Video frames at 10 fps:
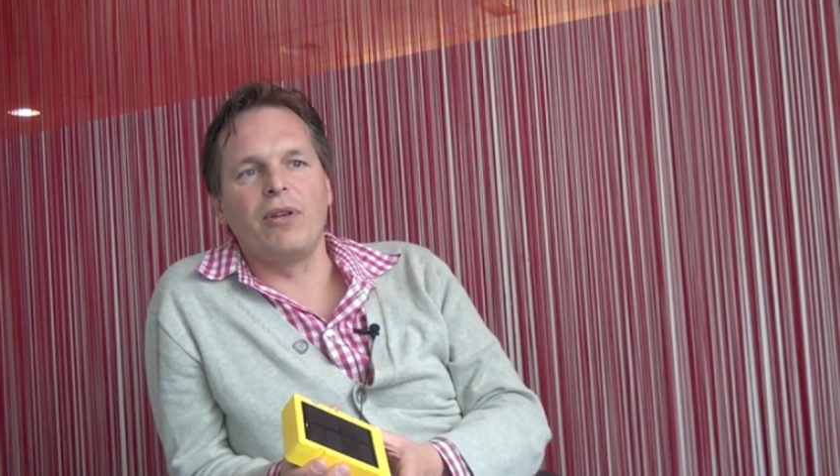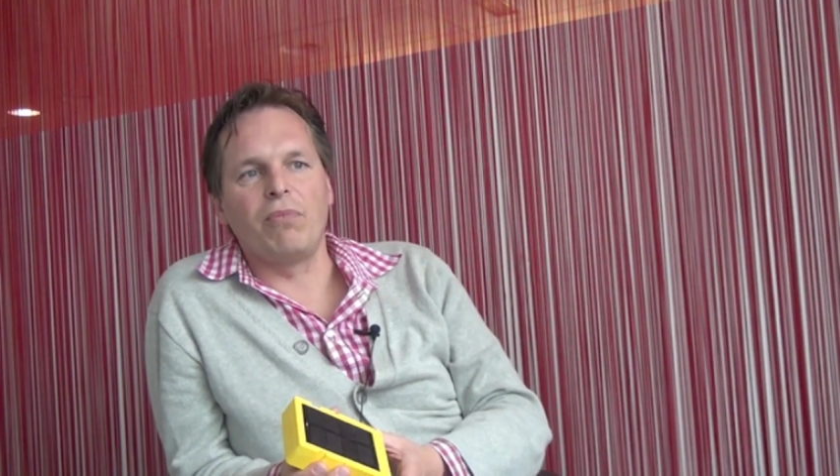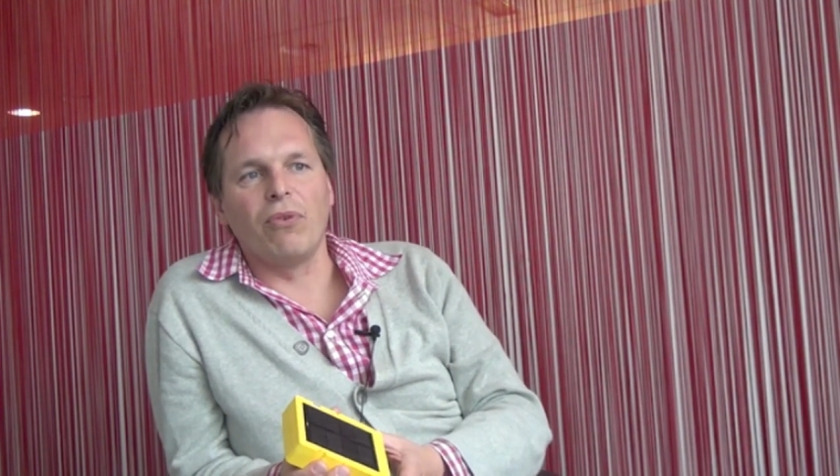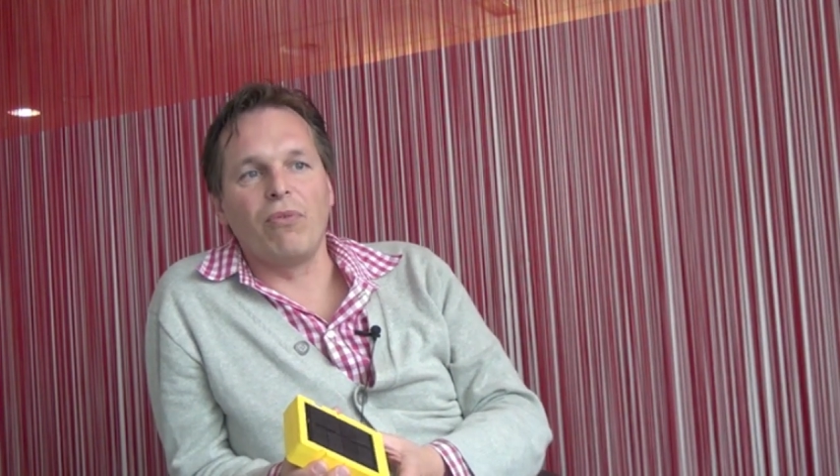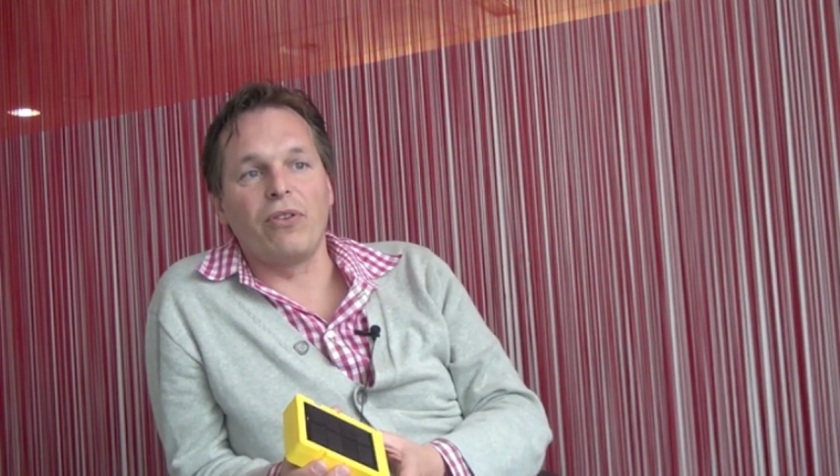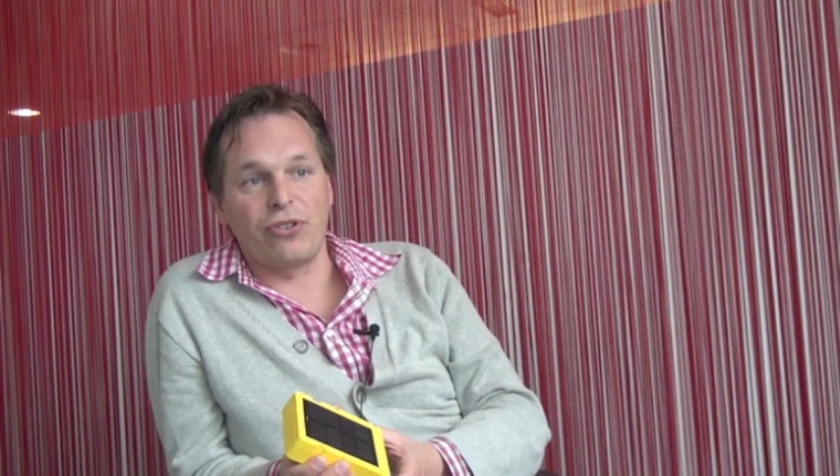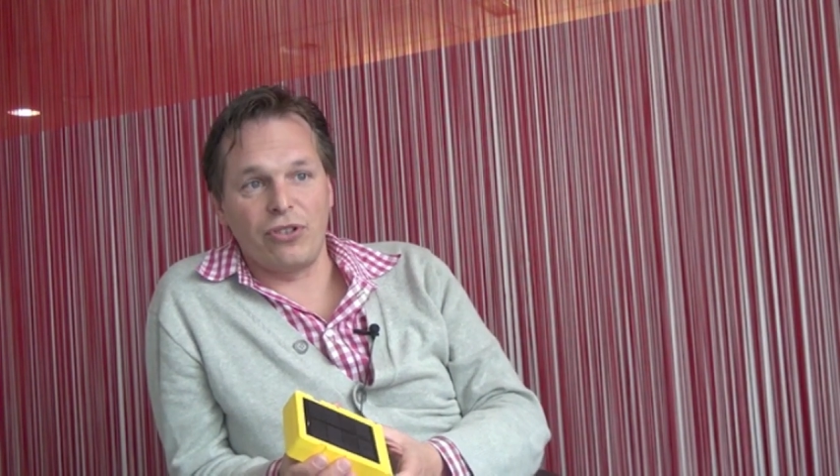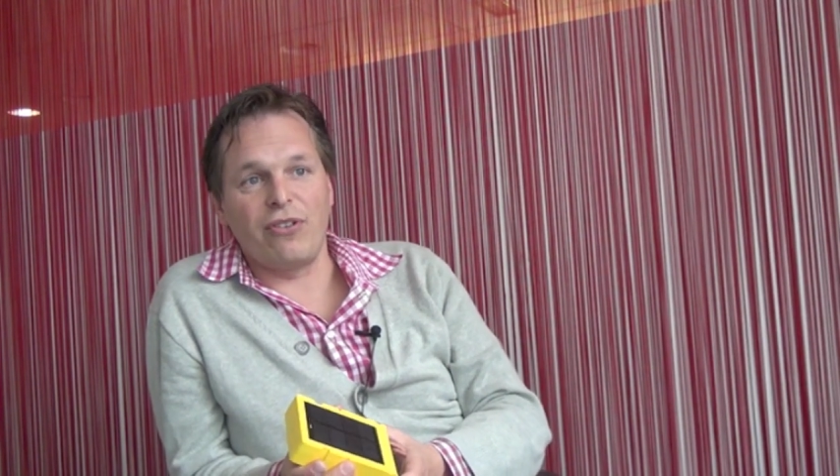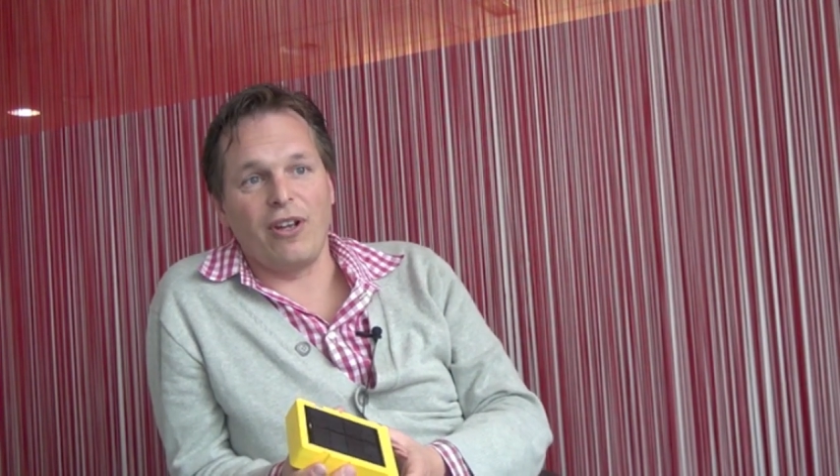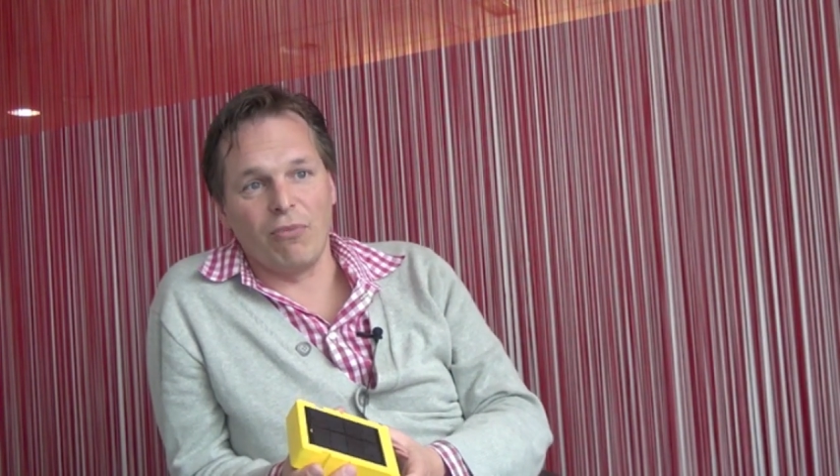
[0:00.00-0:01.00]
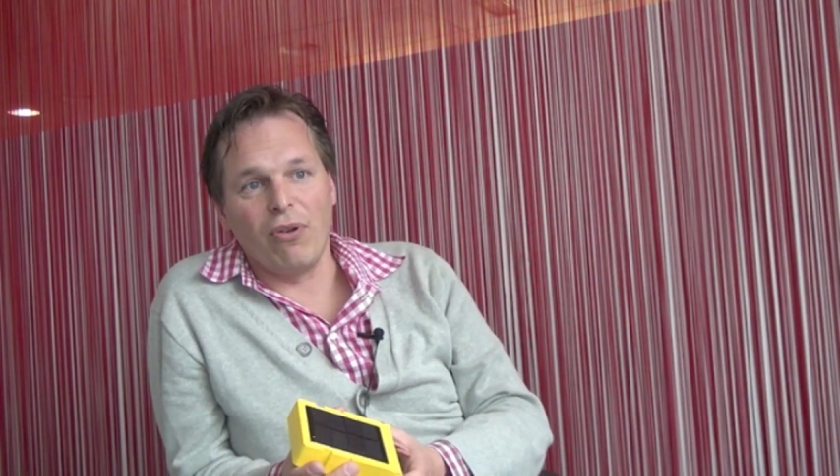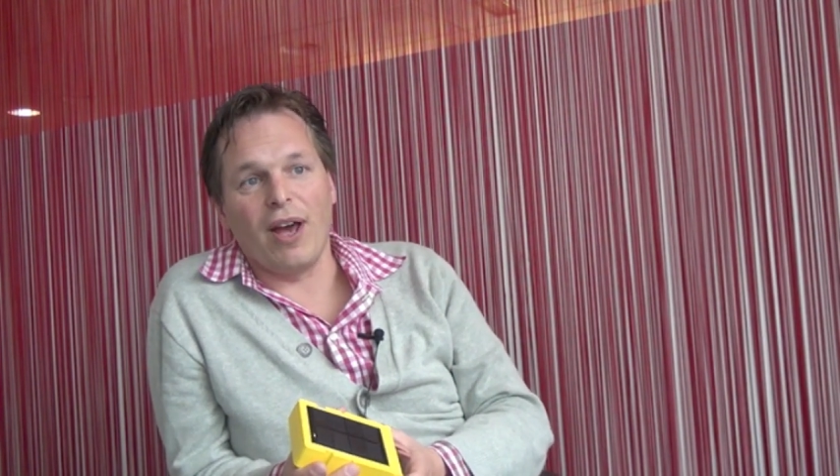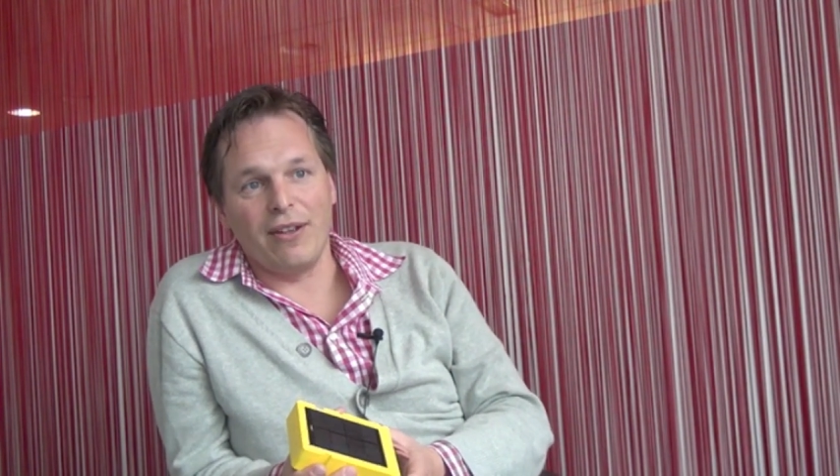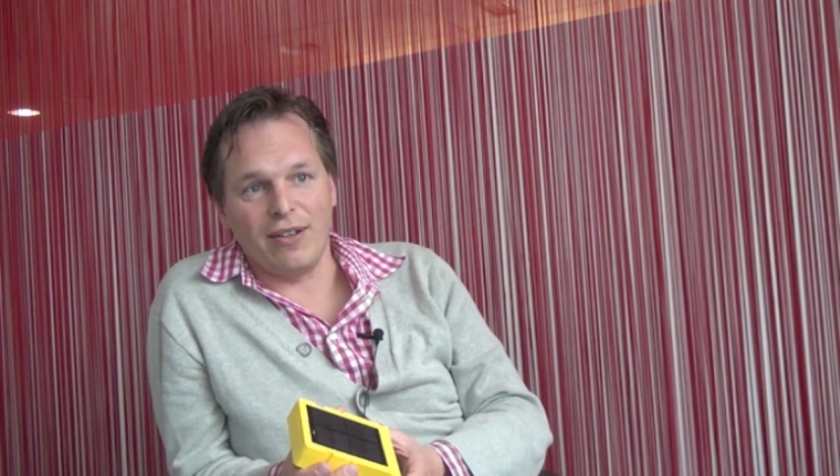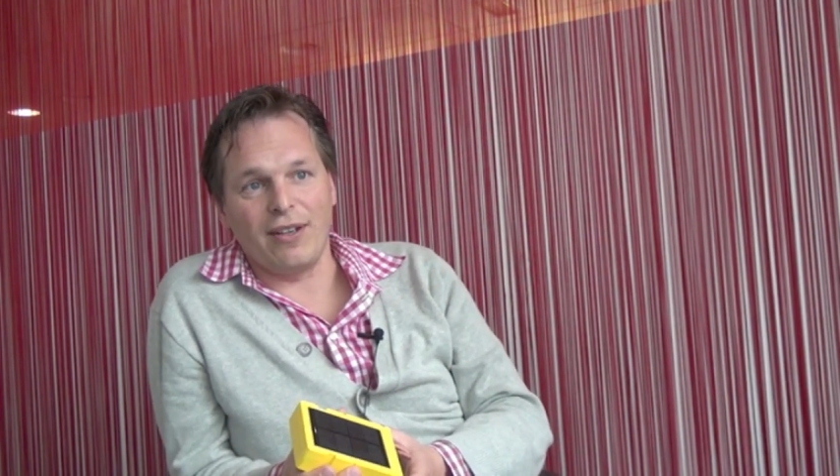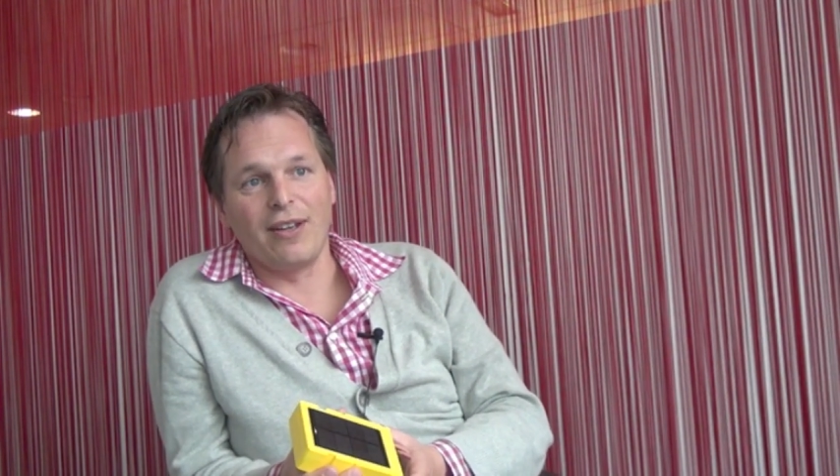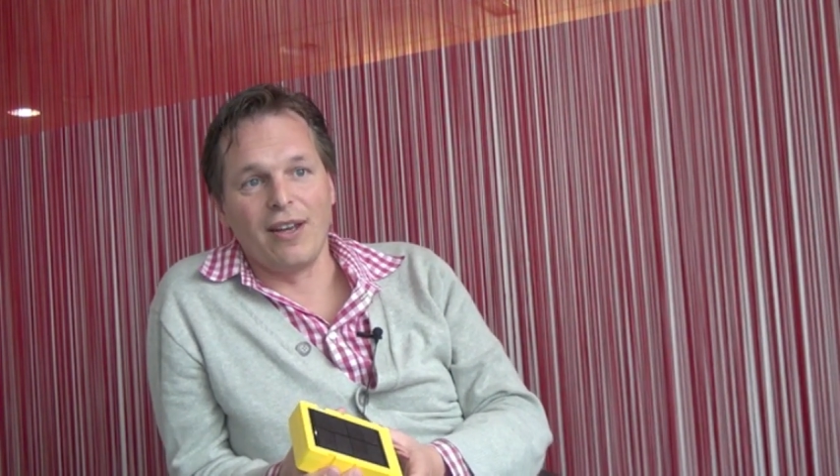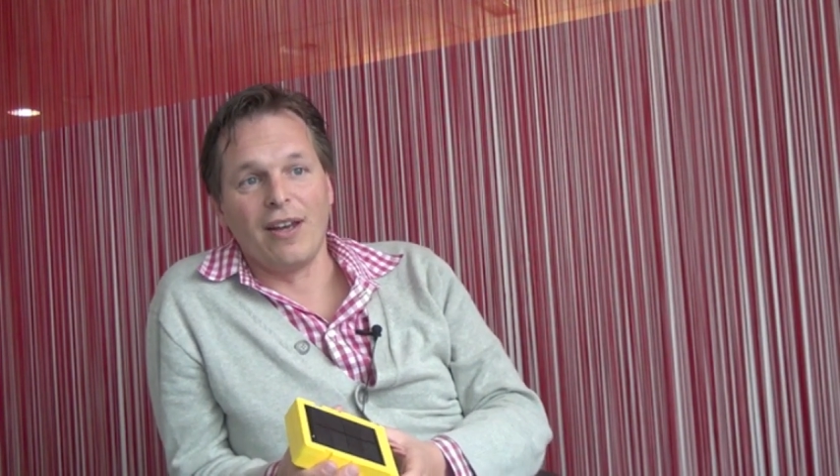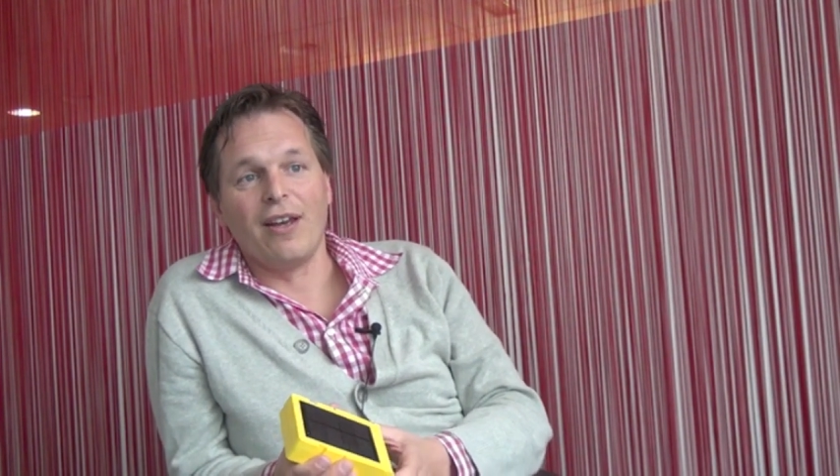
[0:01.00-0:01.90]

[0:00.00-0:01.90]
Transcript: people with sustainable lighting,